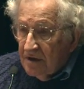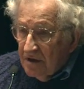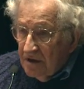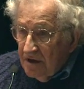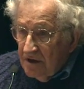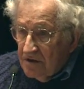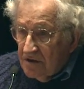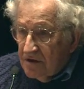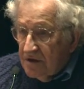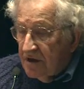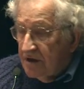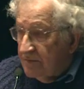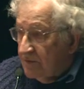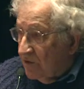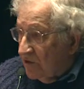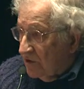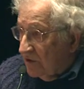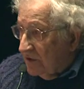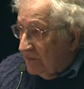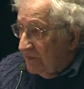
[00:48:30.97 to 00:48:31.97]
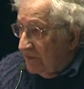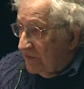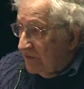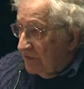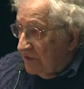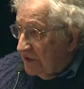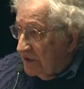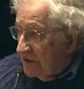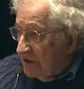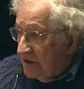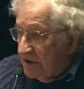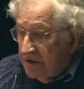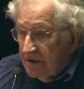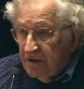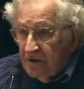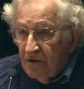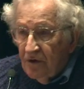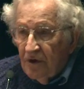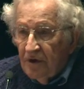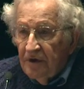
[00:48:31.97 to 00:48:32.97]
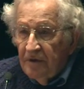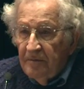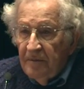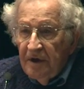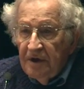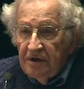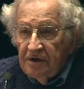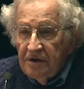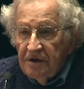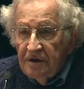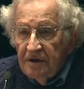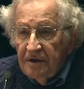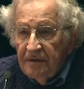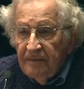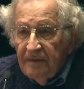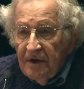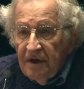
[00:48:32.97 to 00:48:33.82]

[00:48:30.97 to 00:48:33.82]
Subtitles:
East Timor, which Gordon mentioned.